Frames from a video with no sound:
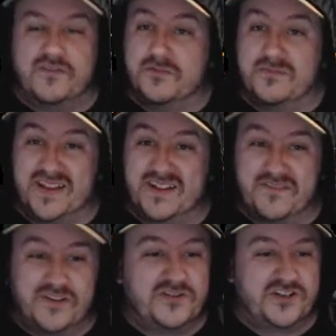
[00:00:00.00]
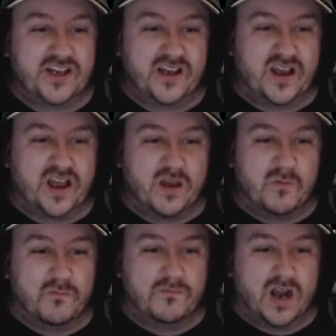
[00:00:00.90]
them in the future.
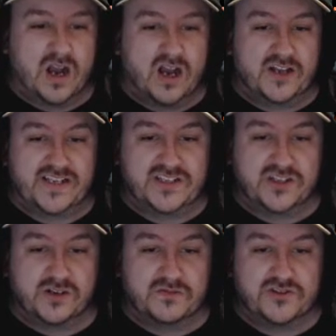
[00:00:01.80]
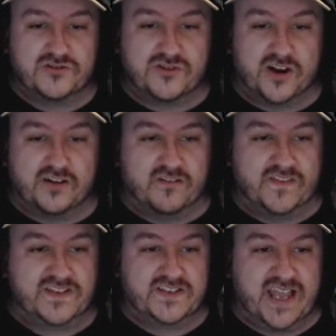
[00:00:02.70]
Hardy is a good striker
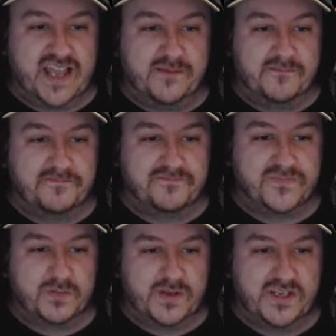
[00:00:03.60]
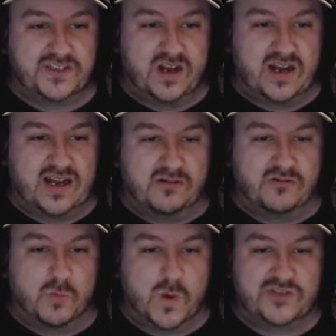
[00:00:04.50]
on this game when you start out,
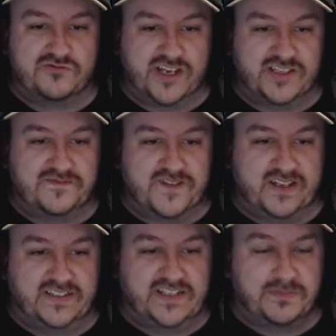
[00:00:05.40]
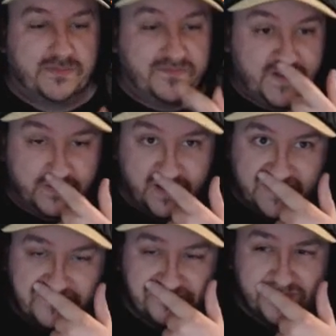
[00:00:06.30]
and West Ray's a fairly decent
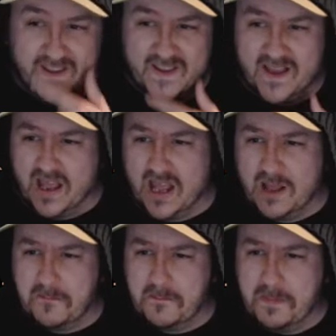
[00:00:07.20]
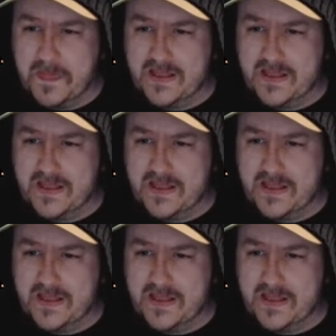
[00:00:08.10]
midfielder. On